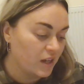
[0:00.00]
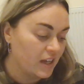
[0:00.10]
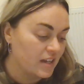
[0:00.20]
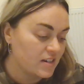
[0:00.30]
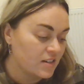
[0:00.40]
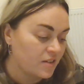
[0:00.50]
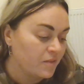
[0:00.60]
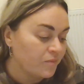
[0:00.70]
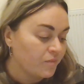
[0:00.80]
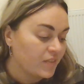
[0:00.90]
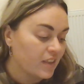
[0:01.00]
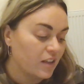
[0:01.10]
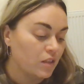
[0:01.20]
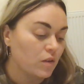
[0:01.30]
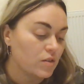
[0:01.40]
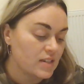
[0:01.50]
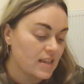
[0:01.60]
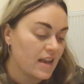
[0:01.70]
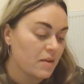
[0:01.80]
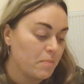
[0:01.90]
word that looks
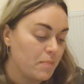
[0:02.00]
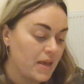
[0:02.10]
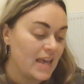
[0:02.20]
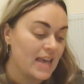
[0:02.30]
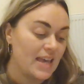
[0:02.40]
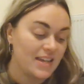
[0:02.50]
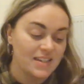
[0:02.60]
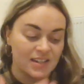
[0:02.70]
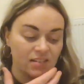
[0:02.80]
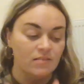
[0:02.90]
like beard,